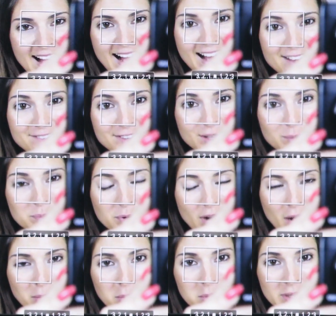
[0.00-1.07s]
I film
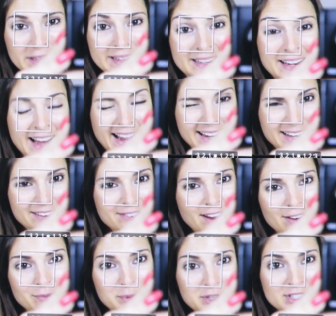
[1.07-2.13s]
probably
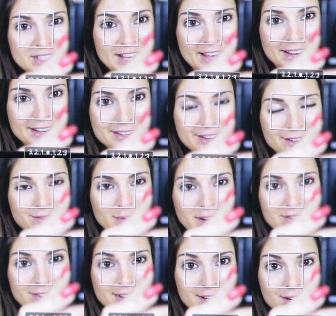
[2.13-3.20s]
95% of my
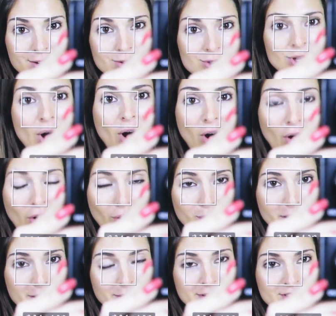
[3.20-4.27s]
videos all
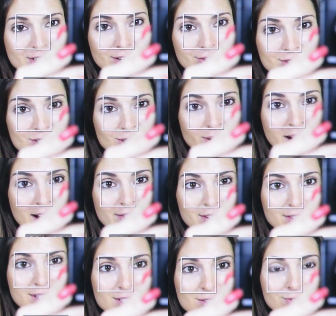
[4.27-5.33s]
by myself, so having
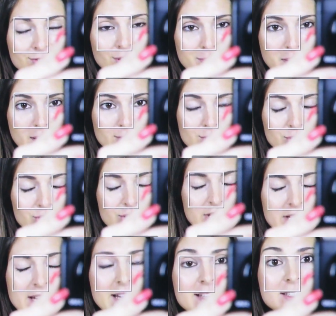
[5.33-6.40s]
this flip out screen
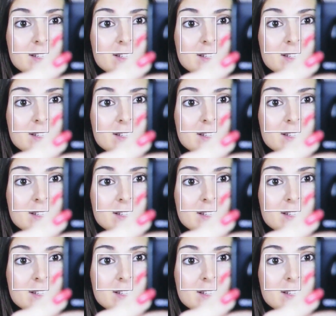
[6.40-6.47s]
is